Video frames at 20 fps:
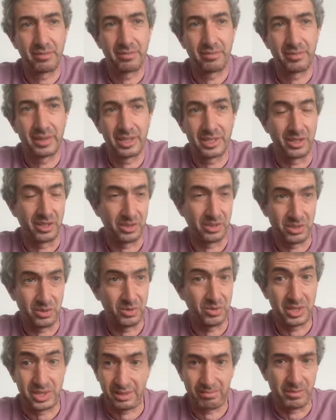as long as you
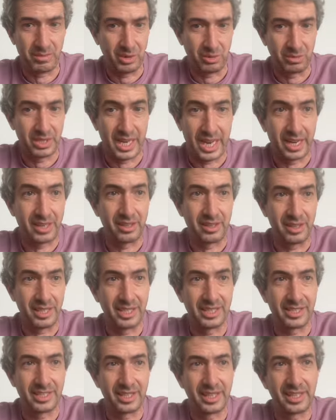tag the
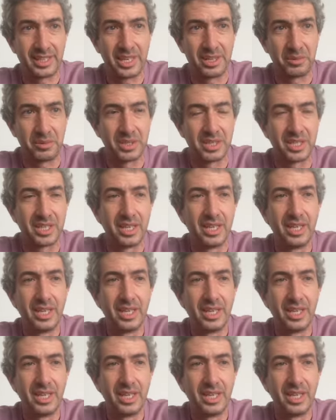things in that language.